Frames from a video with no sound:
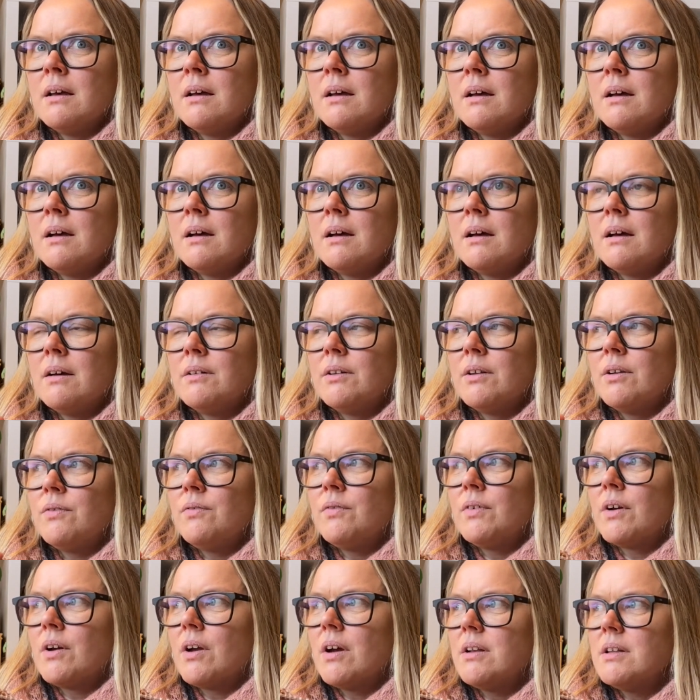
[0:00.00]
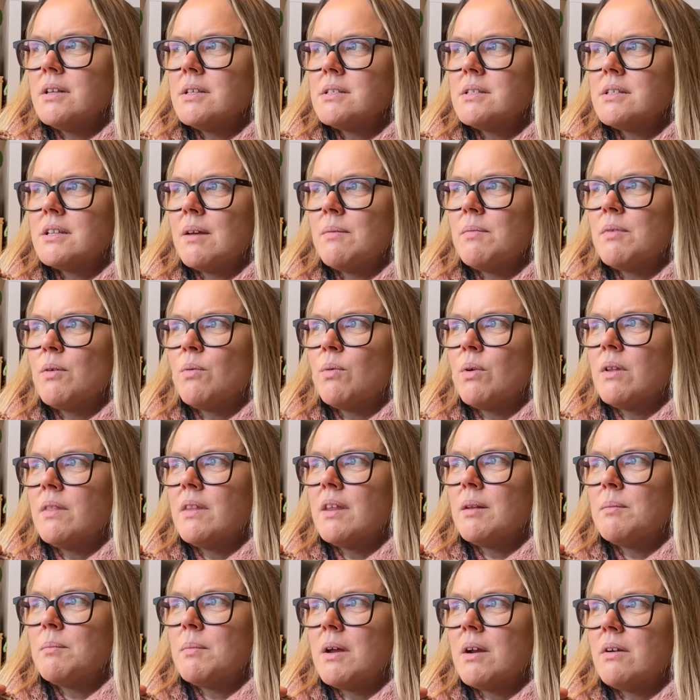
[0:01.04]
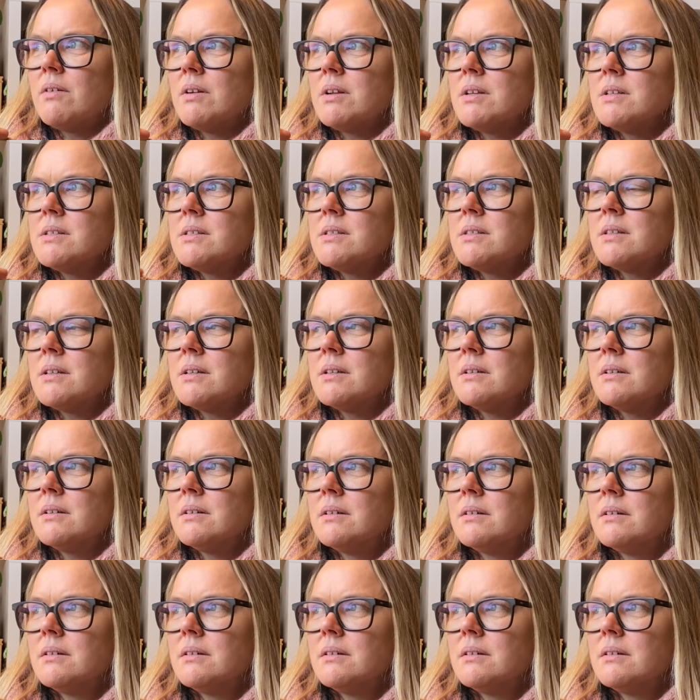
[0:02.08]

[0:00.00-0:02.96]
I forgot his name, the one that marries the